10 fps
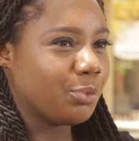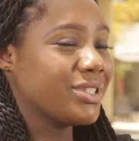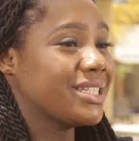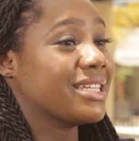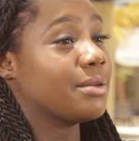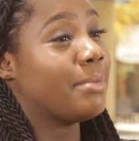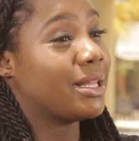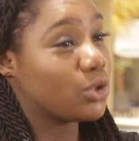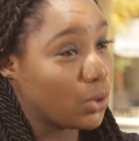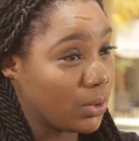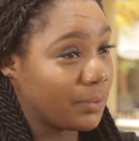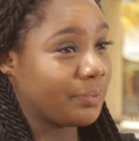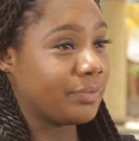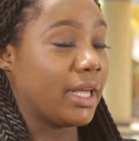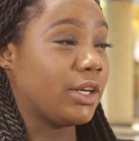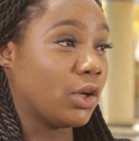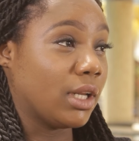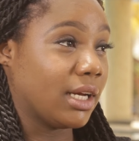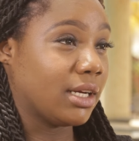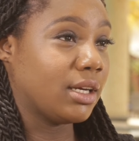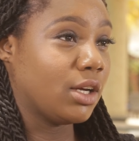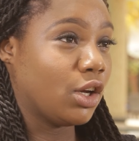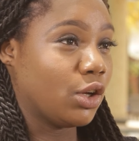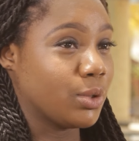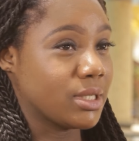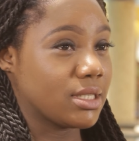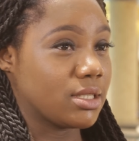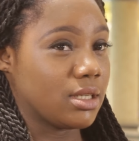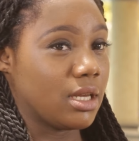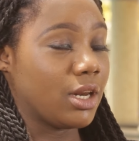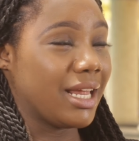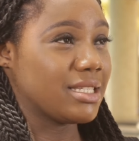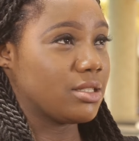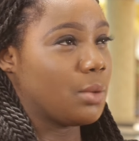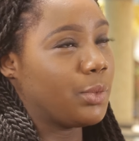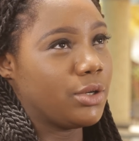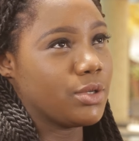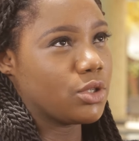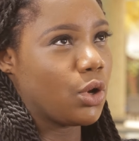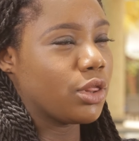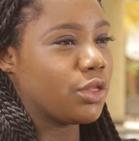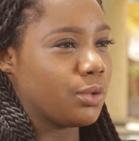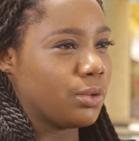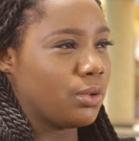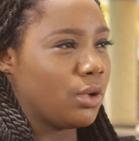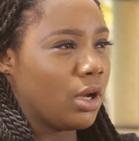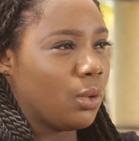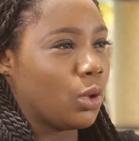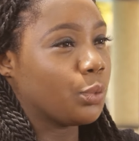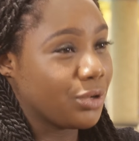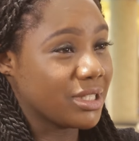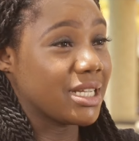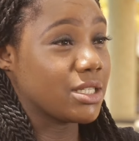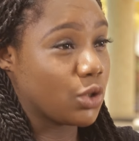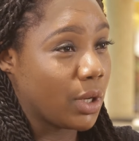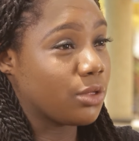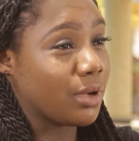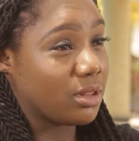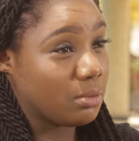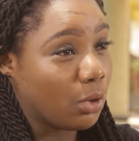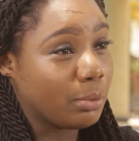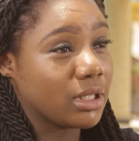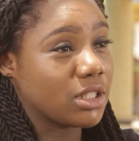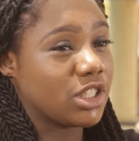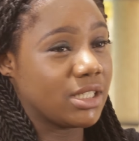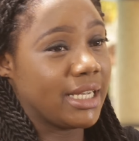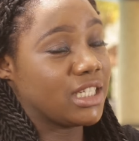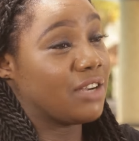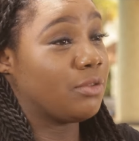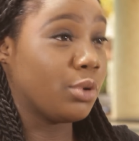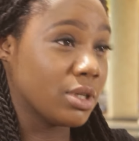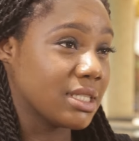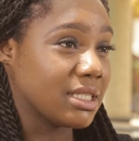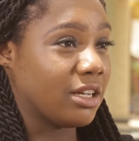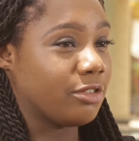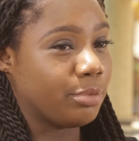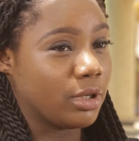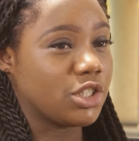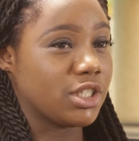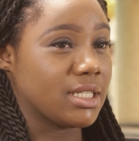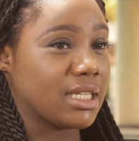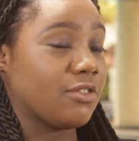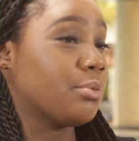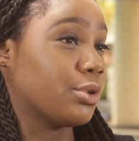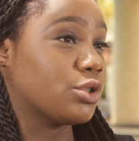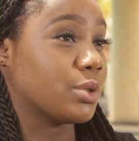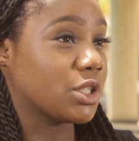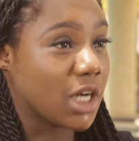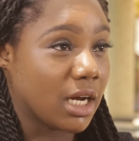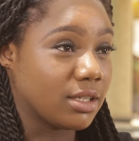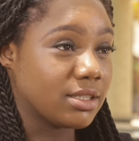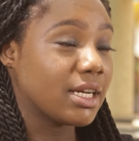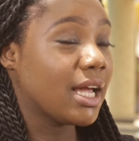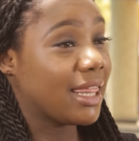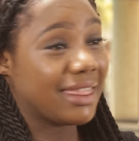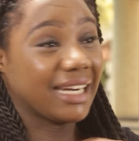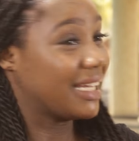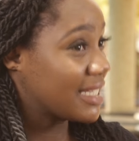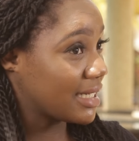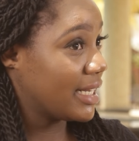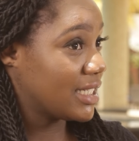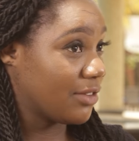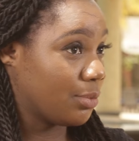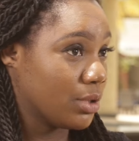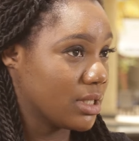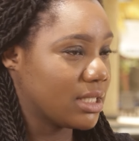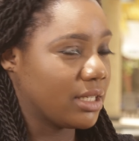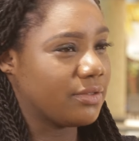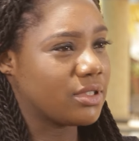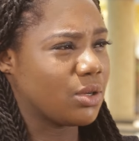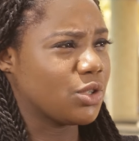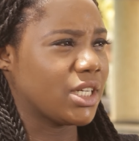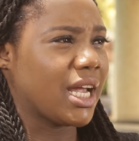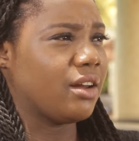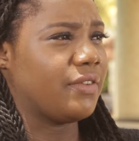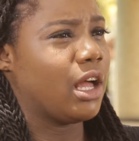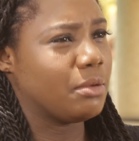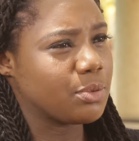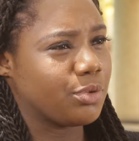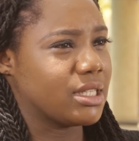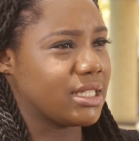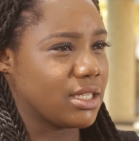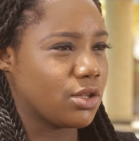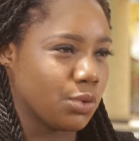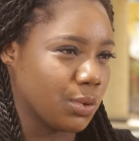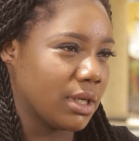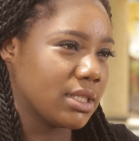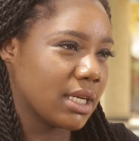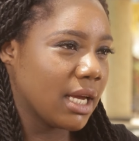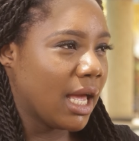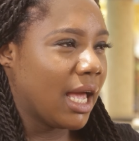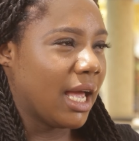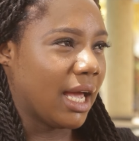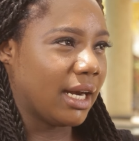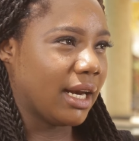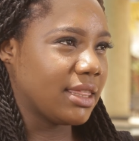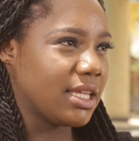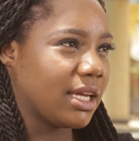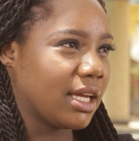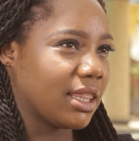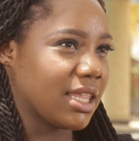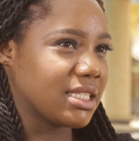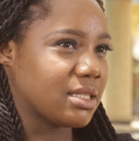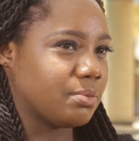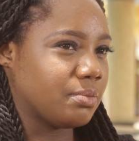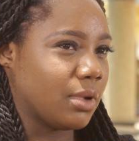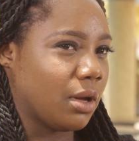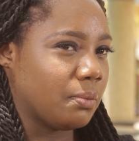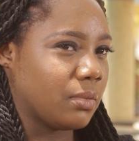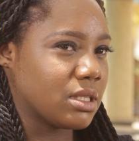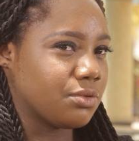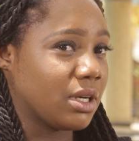Princess has a mentor, Enyola, Enyola is someone who's gone through what Princess is going through at the moment. She's HIV positive, but she's given birth to a child that isn't HIV positive. So she kind of helps Princess through it. And I think that's, it's